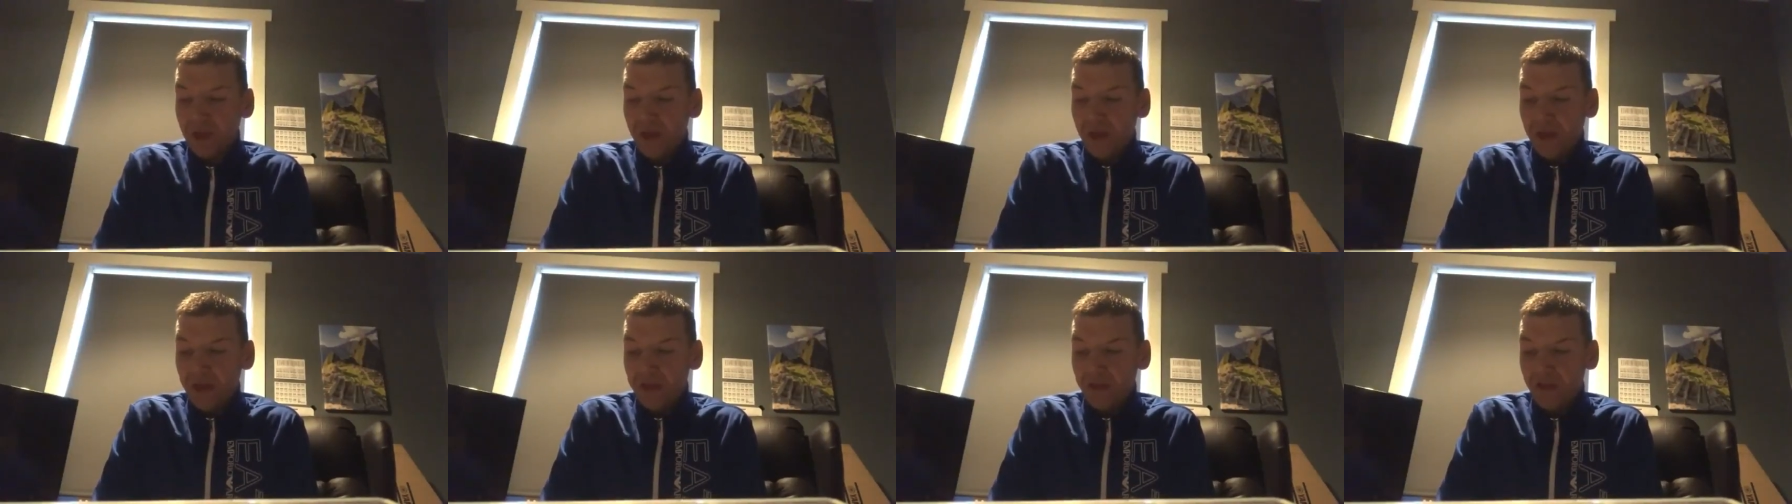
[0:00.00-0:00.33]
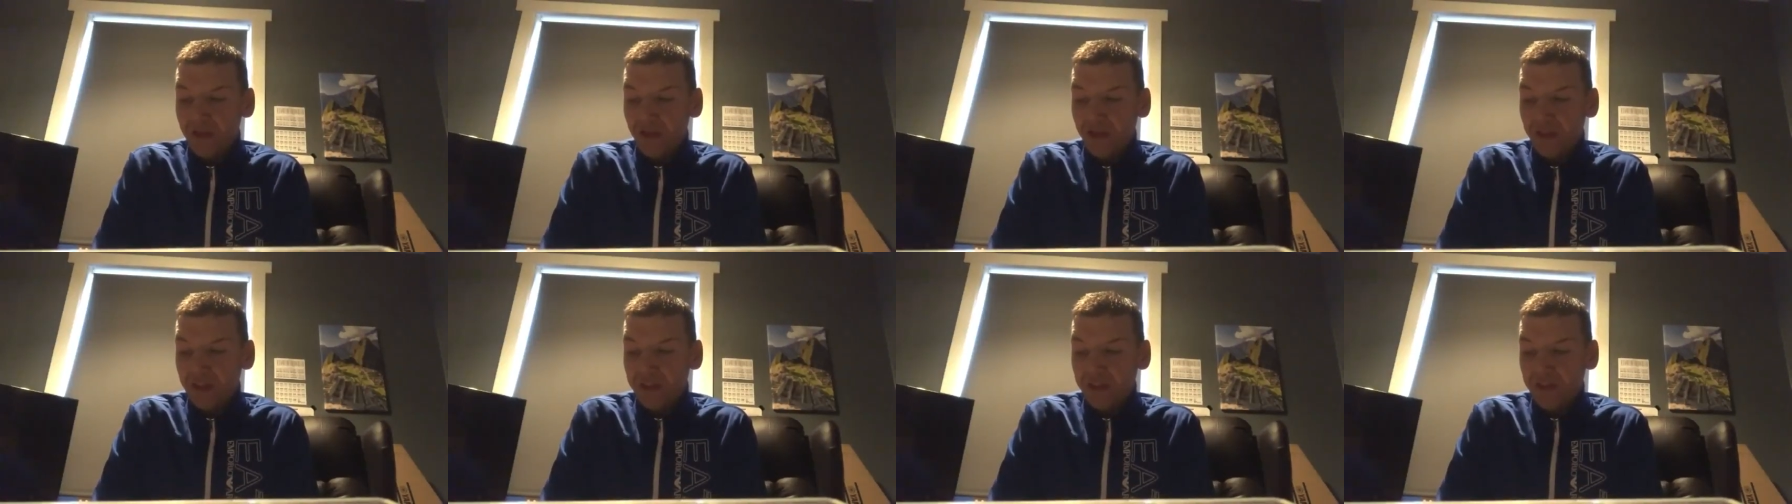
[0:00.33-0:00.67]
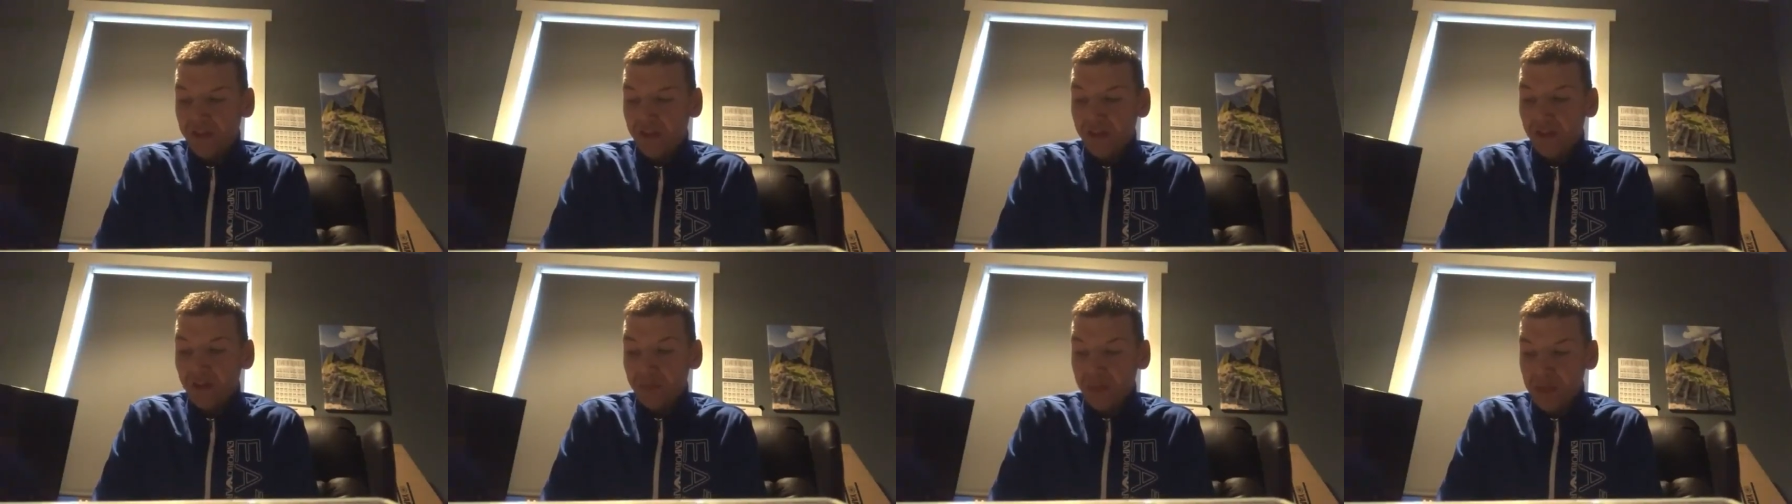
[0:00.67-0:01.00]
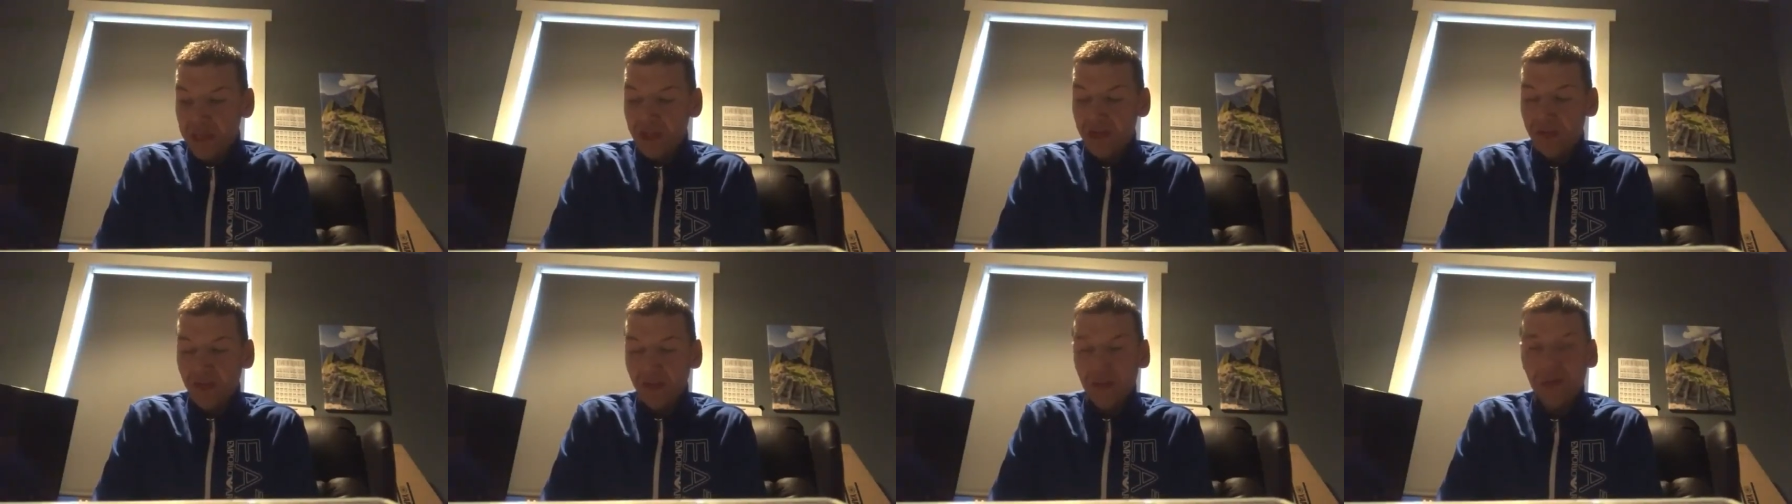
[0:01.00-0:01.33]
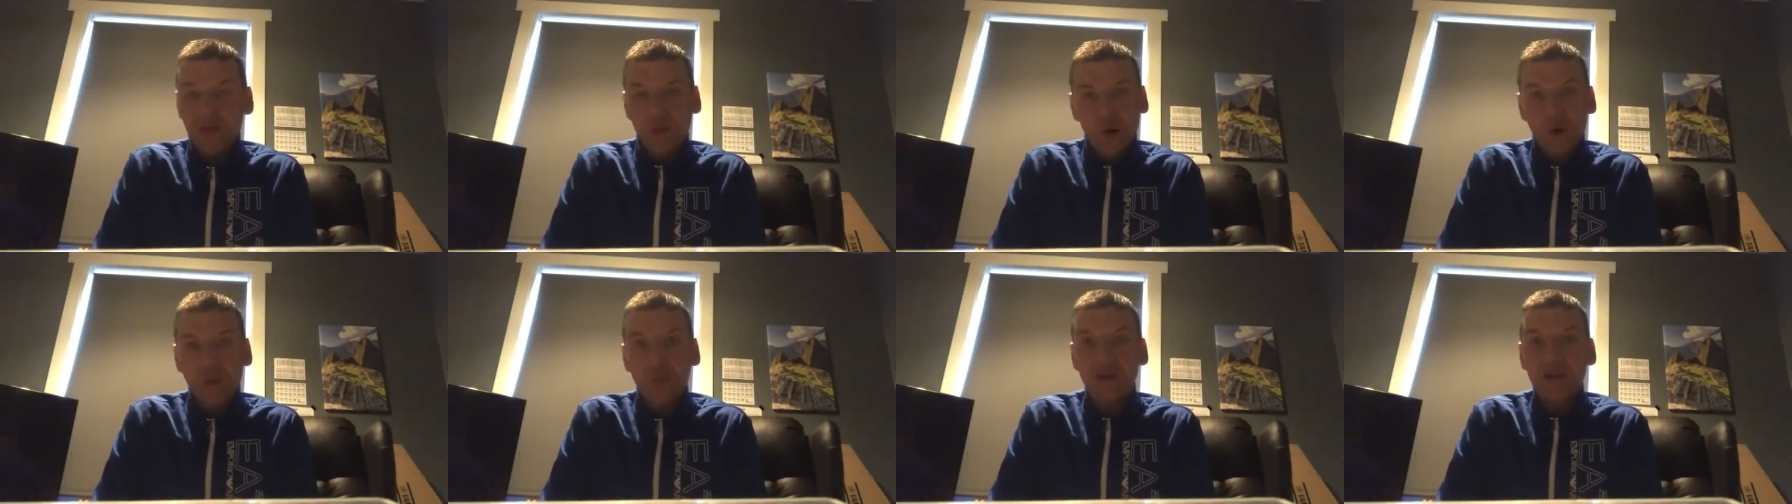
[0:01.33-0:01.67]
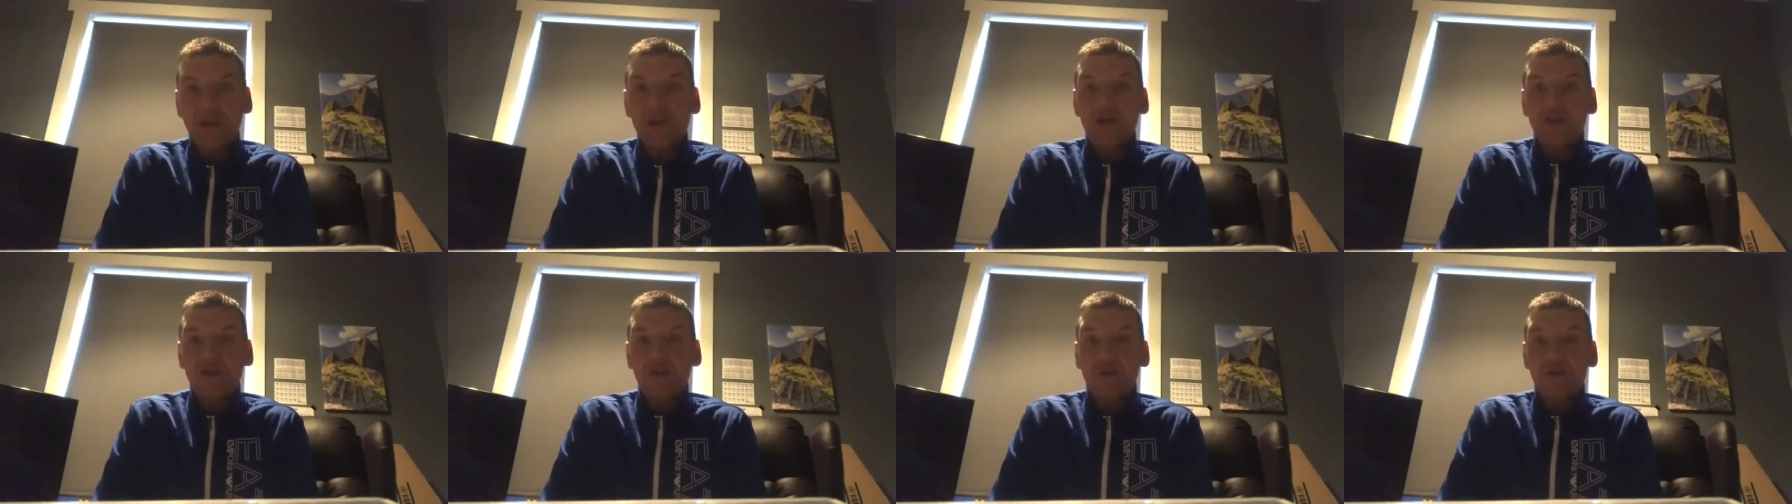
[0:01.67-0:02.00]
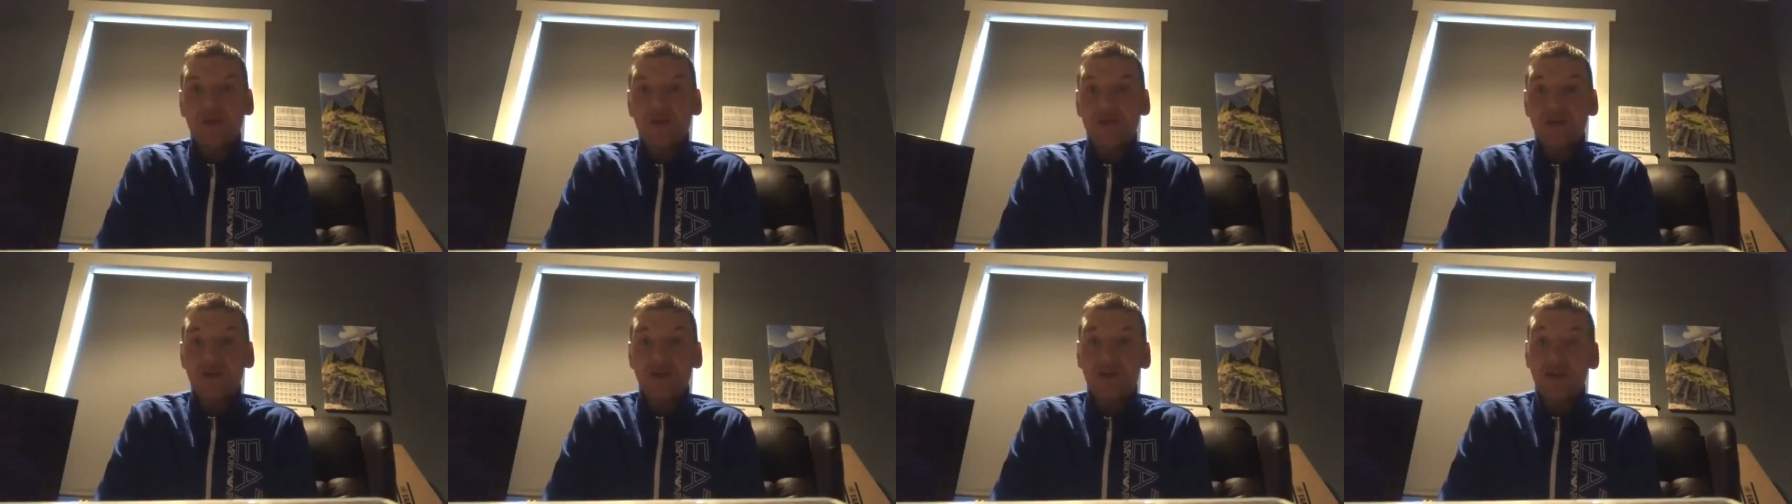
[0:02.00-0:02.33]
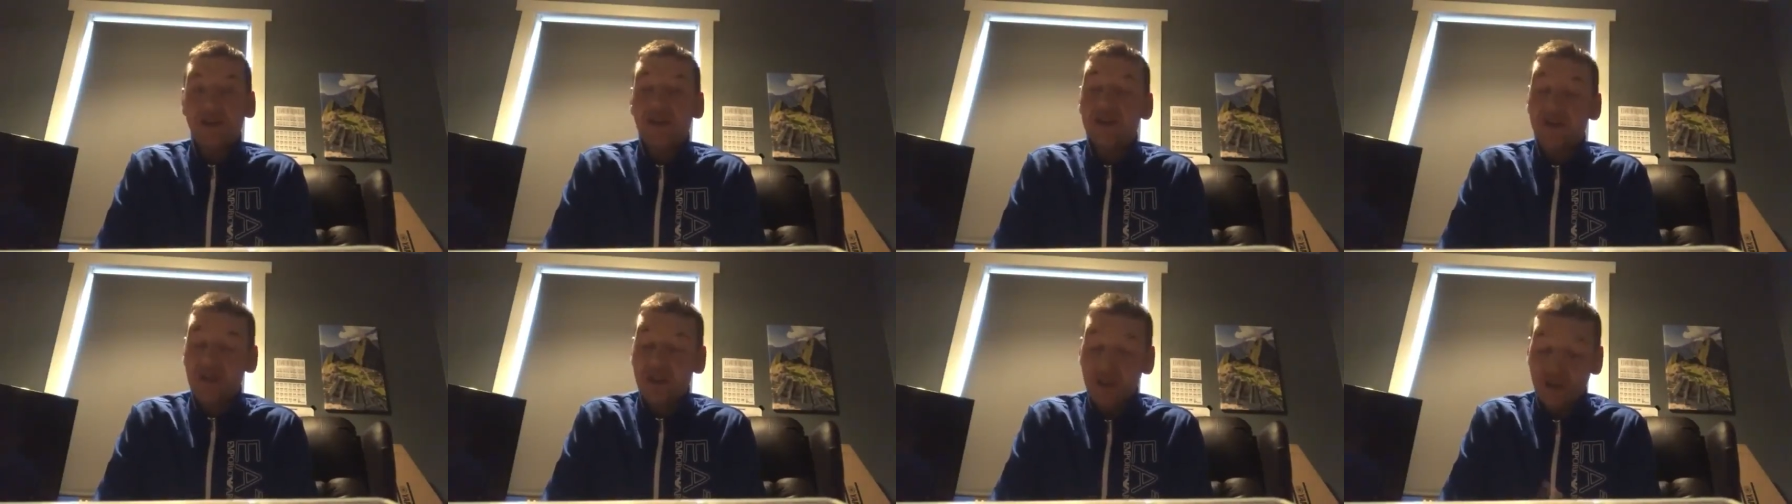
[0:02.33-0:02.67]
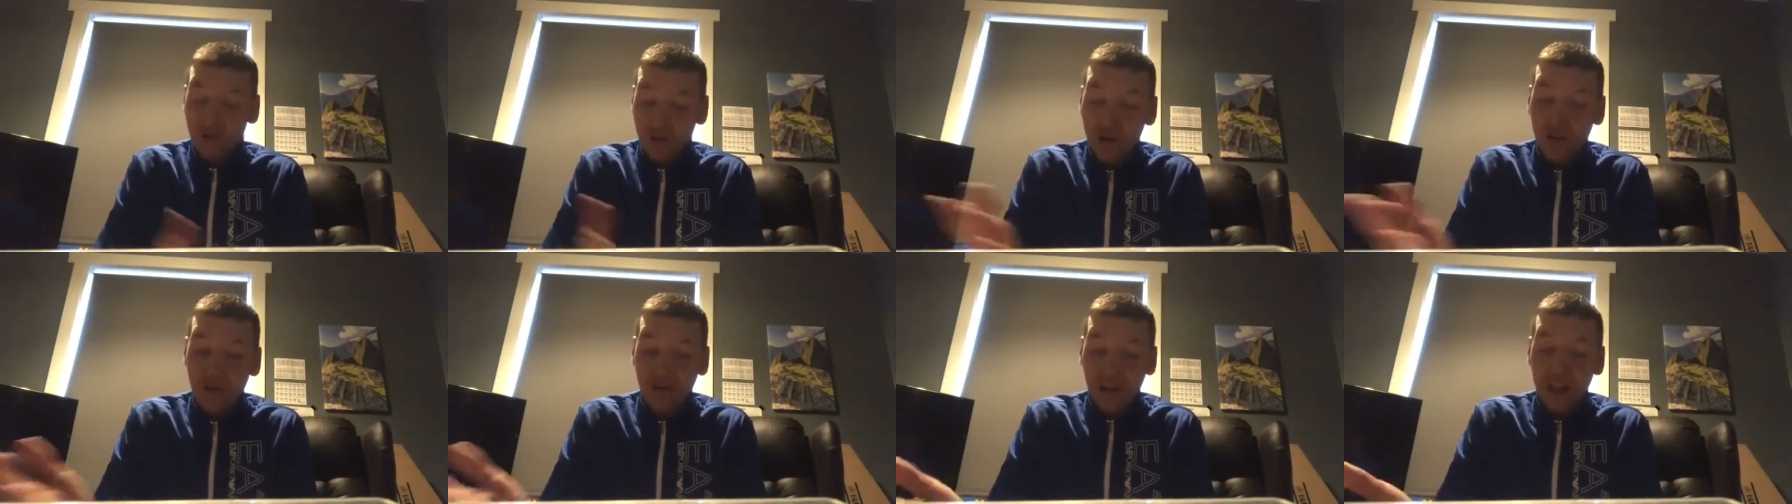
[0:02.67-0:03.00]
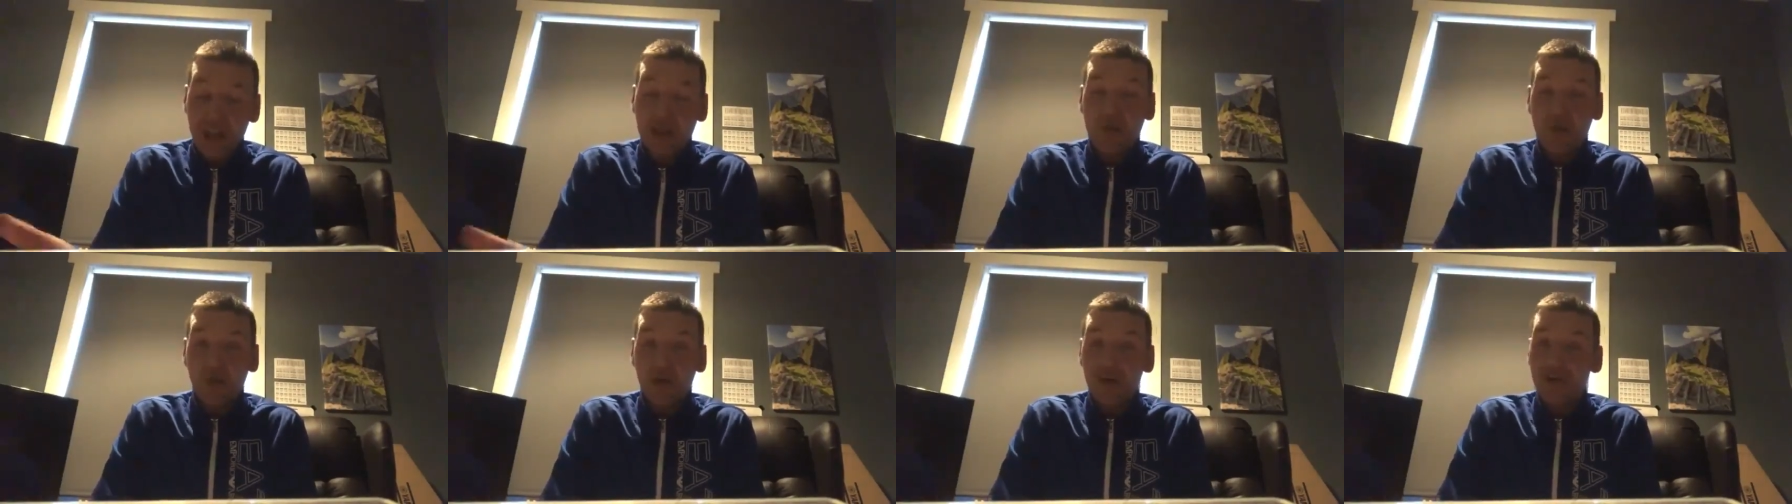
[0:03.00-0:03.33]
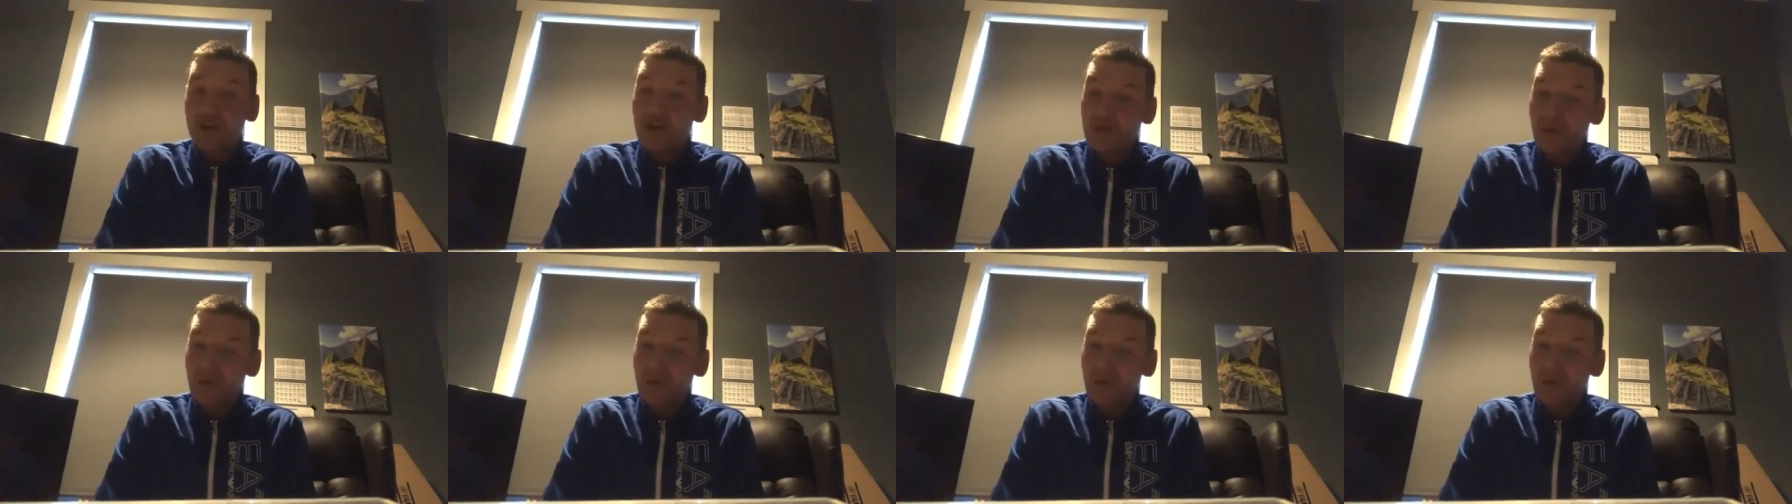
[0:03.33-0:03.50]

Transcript: and she she basically told me that she was she, she used these words